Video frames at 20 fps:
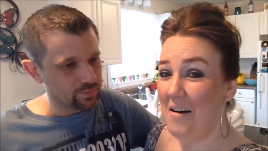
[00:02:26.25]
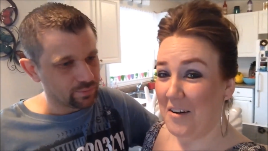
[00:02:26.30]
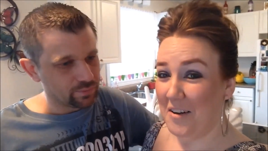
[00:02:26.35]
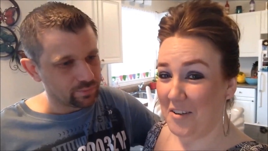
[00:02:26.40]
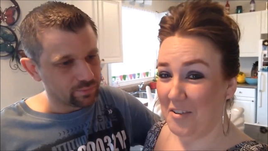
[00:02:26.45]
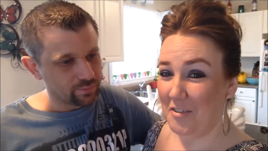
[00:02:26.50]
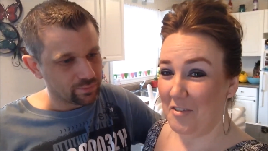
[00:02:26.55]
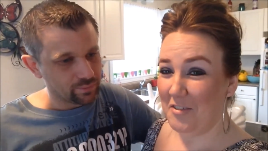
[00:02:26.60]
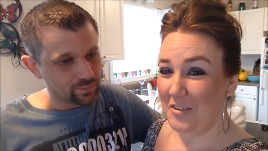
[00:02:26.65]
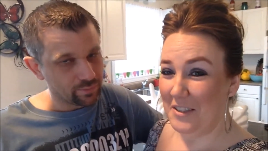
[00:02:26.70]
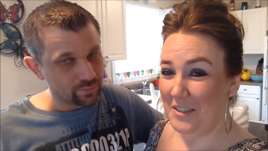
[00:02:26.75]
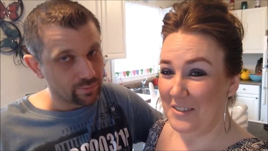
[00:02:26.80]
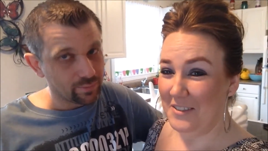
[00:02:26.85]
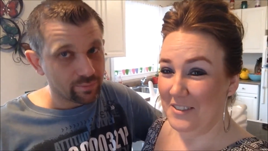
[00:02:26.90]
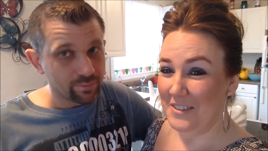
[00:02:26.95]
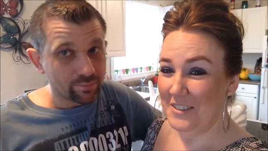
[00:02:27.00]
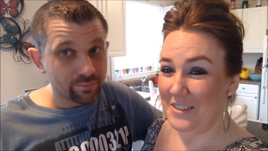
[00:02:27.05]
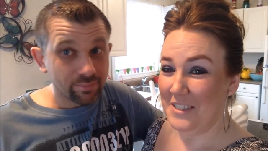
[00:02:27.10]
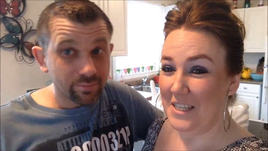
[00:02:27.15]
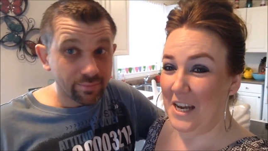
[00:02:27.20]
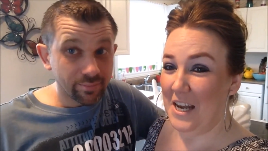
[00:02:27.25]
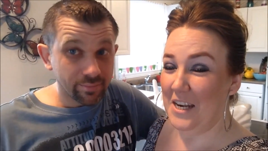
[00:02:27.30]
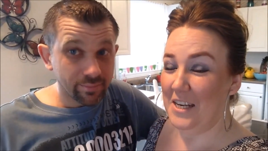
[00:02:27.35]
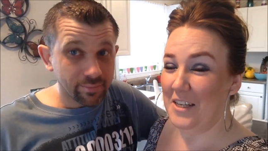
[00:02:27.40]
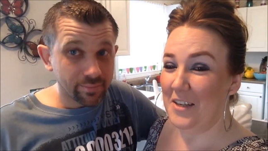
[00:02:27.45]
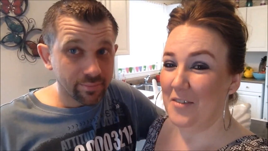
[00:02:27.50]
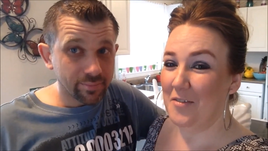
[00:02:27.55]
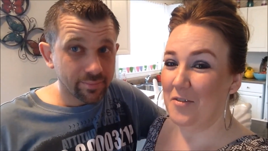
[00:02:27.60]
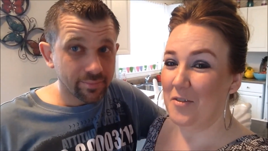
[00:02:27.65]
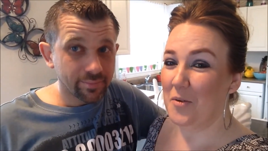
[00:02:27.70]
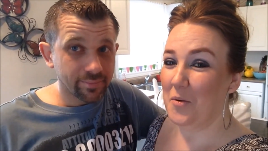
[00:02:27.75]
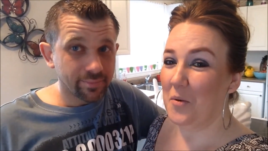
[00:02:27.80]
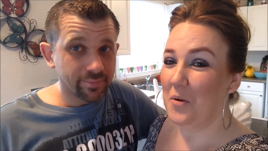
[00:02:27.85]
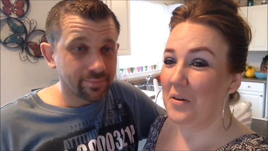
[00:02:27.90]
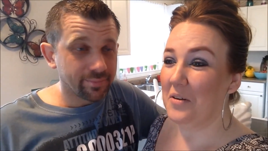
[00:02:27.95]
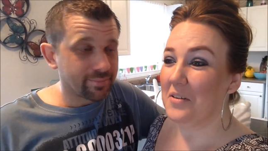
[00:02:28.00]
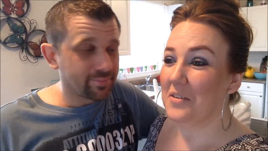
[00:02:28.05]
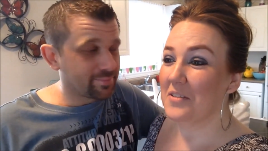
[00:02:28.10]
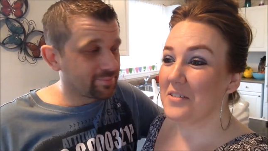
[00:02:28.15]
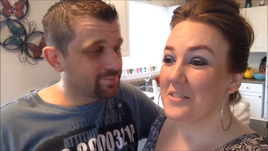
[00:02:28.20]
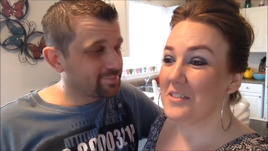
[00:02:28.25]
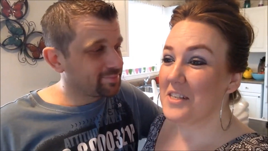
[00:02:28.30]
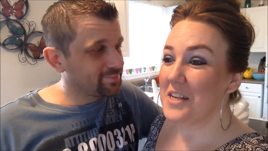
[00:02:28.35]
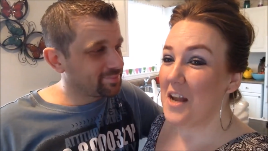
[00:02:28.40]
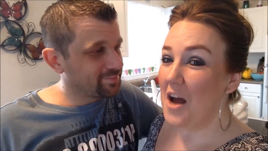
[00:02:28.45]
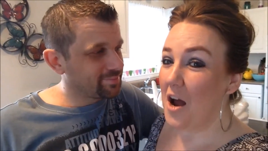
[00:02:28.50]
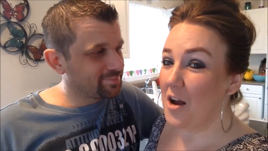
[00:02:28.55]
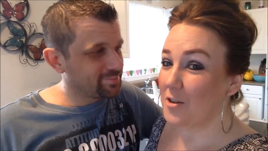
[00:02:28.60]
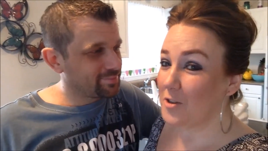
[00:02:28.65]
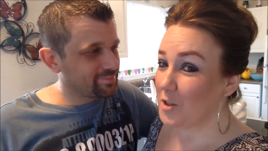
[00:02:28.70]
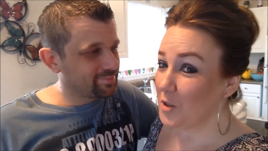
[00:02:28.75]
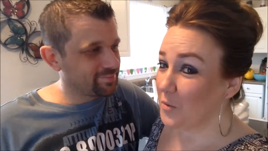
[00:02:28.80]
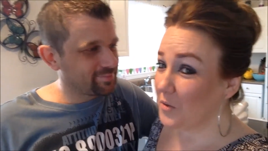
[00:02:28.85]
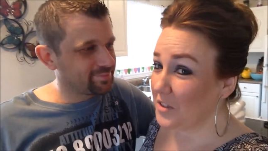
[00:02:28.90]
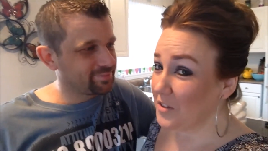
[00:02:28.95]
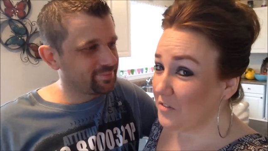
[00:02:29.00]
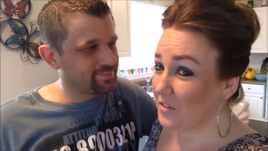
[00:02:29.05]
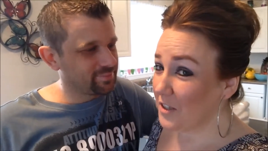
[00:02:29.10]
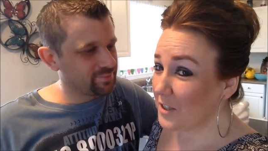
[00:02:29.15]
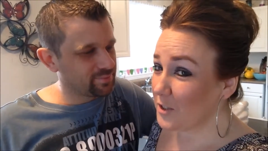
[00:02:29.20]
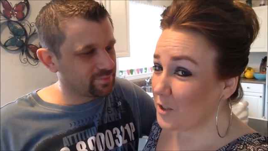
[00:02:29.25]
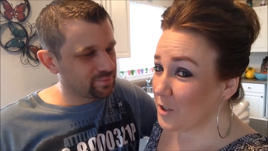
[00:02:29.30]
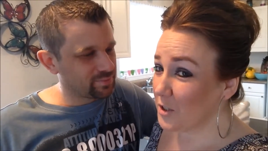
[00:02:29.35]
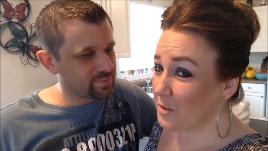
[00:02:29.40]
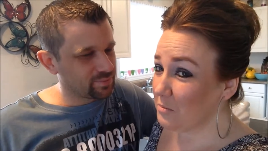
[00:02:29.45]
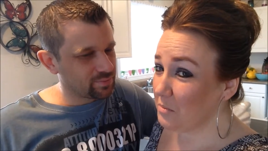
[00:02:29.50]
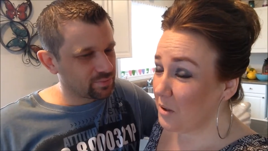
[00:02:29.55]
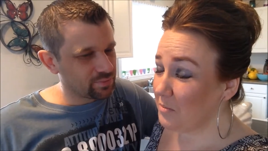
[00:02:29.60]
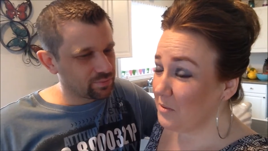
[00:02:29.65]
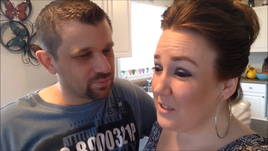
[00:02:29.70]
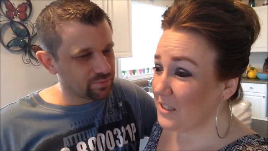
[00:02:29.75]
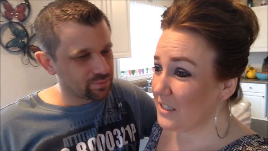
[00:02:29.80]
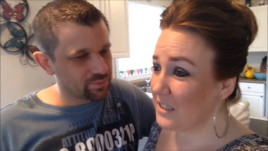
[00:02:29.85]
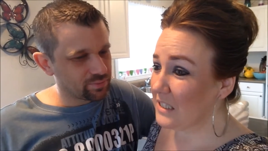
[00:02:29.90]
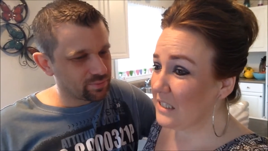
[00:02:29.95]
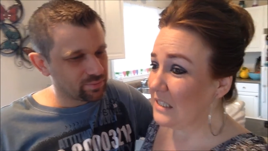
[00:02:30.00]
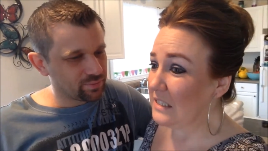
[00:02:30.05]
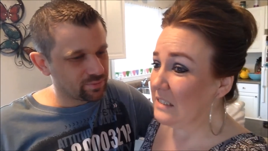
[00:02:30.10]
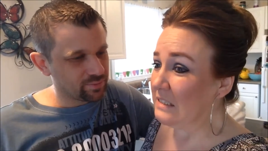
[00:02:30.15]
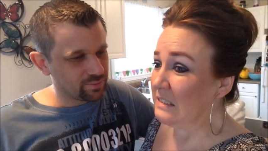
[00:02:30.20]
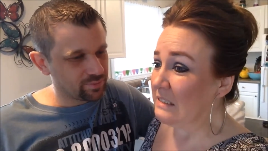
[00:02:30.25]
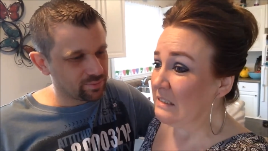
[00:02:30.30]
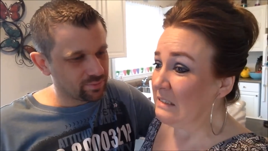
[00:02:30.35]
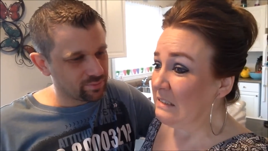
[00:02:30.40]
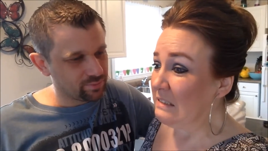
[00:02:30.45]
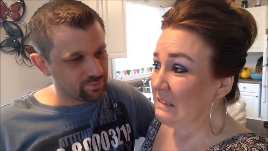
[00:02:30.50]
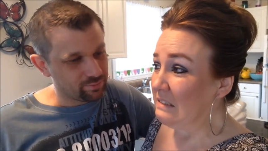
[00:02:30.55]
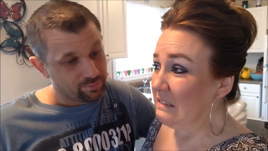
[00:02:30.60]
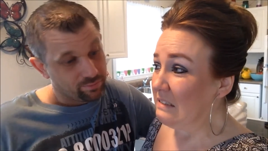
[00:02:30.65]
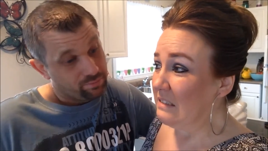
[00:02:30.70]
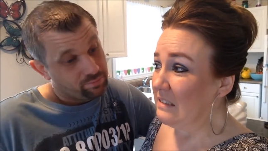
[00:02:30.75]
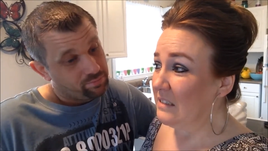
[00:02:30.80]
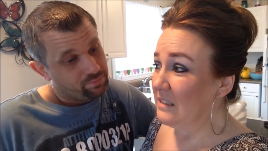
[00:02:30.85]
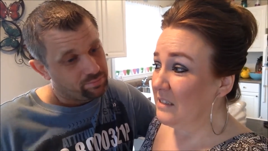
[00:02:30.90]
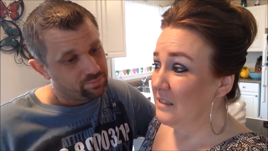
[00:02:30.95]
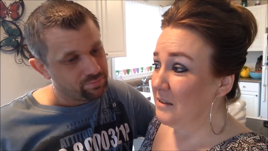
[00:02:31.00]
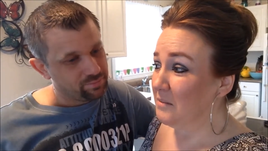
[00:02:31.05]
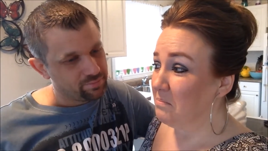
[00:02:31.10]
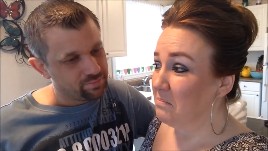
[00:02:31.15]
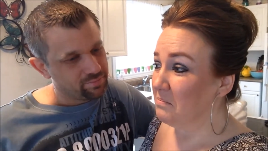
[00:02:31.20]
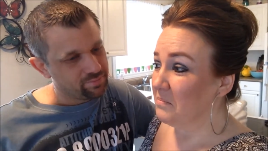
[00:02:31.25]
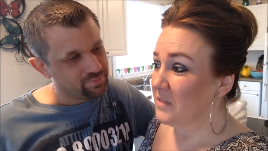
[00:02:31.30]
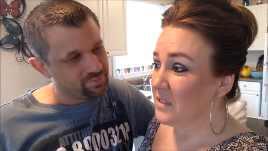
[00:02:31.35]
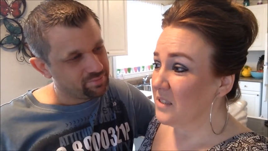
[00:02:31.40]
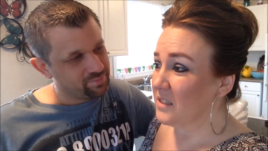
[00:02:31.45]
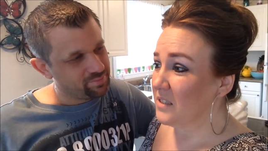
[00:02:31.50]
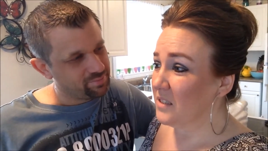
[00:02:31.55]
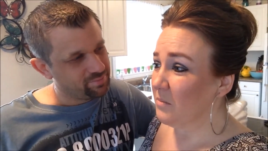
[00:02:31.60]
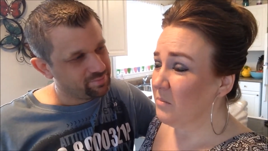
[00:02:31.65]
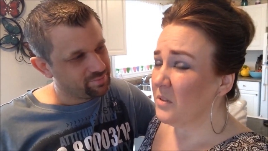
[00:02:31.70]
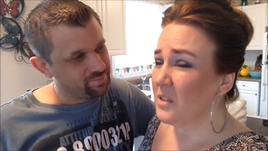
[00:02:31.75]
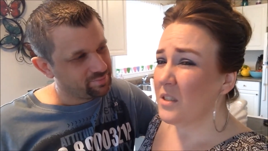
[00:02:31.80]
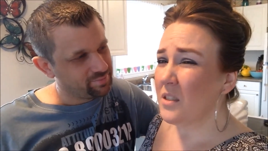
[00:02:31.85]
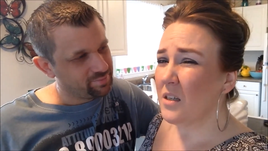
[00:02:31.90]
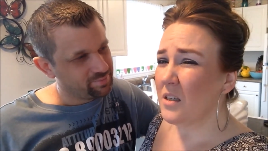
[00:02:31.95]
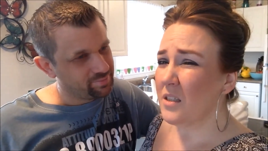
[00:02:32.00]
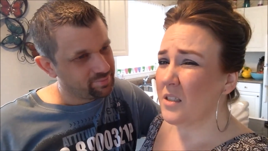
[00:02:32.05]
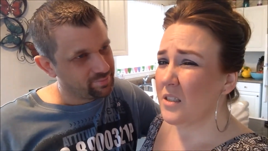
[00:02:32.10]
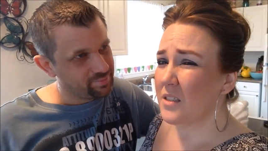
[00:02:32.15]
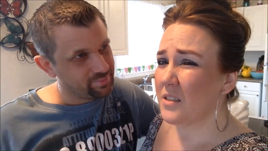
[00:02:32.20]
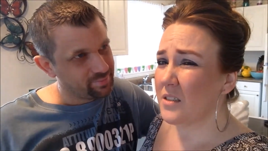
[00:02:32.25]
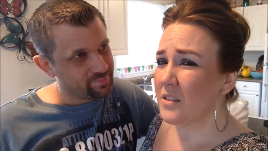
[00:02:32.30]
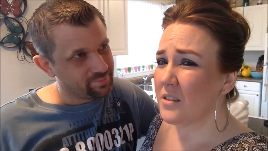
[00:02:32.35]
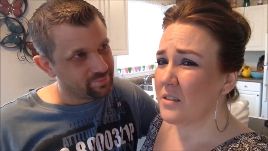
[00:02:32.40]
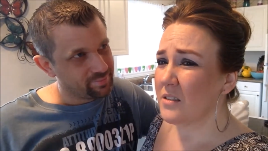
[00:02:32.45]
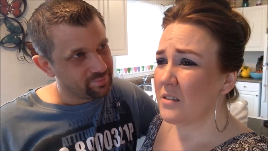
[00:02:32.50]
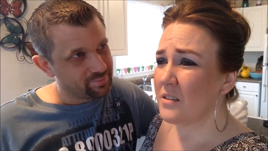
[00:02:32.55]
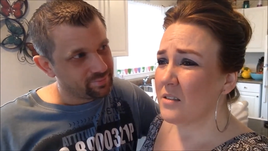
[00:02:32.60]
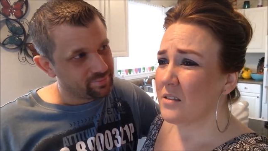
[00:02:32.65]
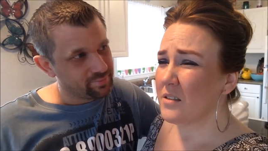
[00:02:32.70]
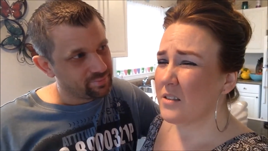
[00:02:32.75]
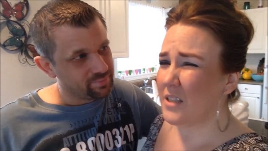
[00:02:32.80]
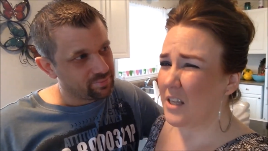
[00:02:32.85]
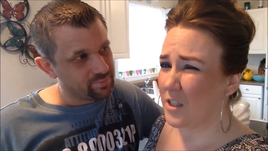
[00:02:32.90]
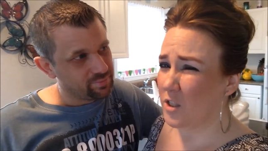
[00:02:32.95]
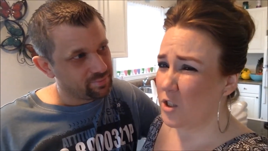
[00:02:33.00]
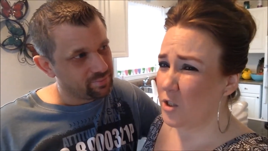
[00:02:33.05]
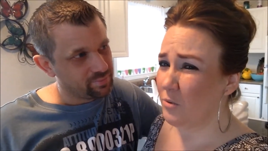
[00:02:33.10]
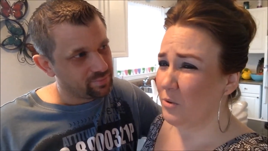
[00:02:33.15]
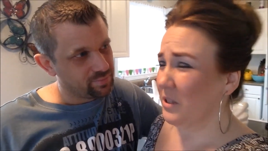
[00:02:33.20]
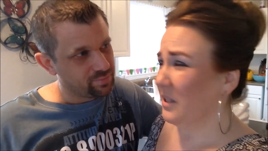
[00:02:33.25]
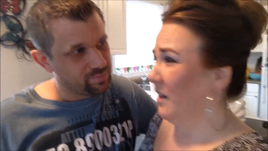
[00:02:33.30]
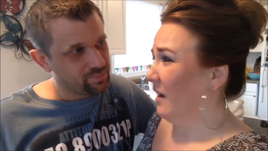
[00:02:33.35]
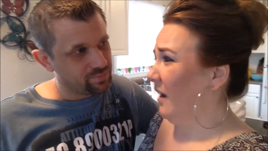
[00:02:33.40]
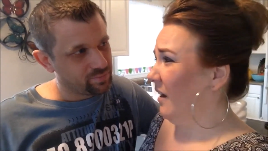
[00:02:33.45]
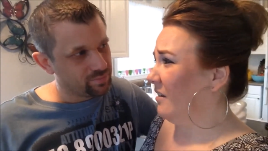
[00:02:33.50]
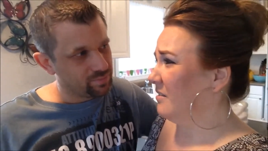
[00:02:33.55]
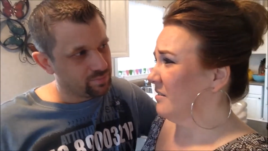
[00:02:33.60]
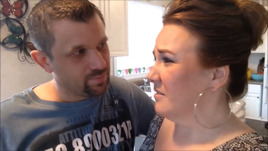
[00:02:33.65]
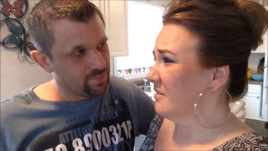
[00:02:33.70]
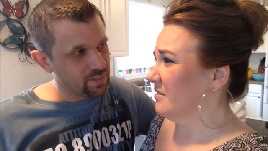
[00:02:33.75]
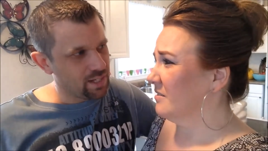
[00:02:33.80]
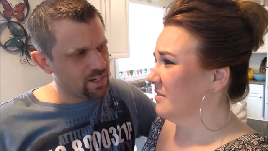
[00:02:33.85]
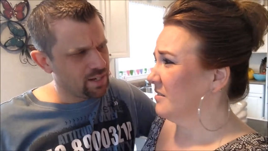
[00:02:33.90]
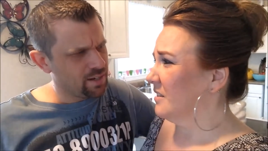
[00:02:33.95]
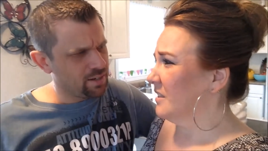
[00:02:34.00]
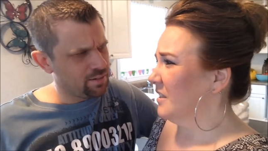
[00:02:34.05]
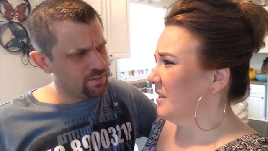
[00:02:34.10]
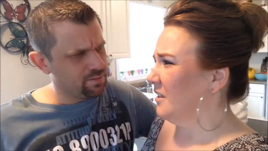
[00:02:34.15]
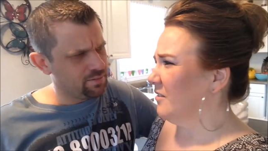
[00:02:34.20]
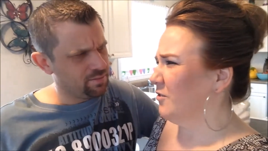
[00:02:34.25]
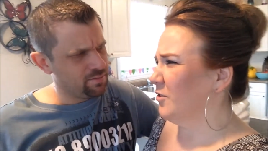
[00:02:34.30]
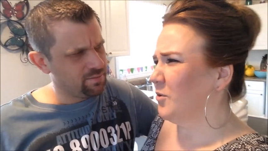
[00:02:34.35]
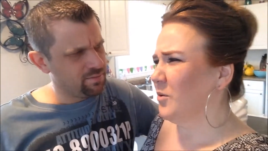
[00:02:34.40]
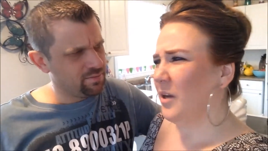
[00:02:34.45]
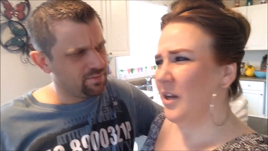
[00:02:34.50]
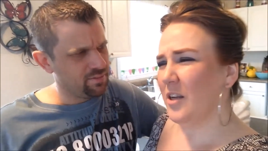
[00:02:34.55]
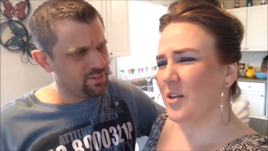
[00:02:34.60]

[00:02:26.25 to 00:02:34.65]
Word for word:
Speaker 1: I feel that if you are not showing affection in public, um, something kind of sketchy with that. Yeah. If you